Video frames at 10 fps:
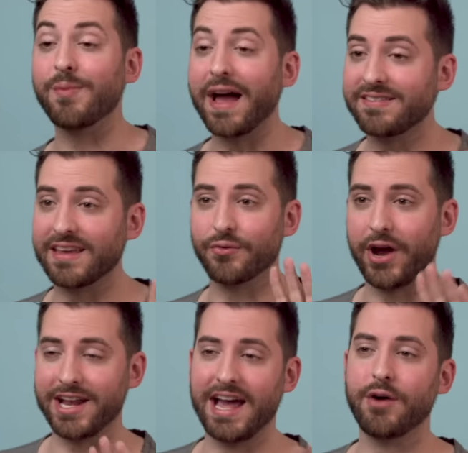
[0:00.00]
And my scent
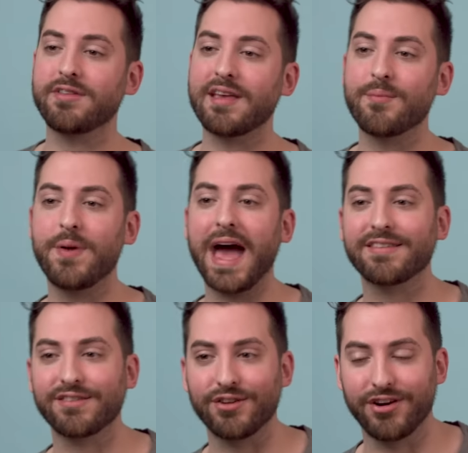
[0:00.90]
right now is
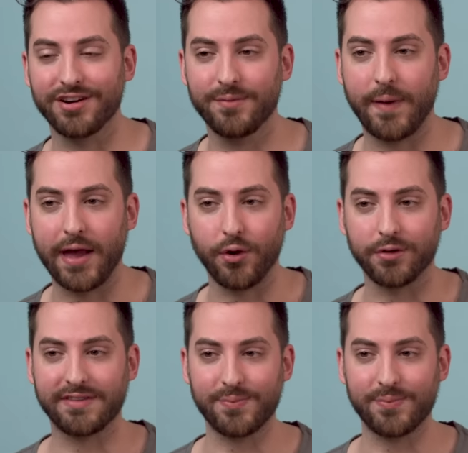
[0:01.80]
Ambassador by Old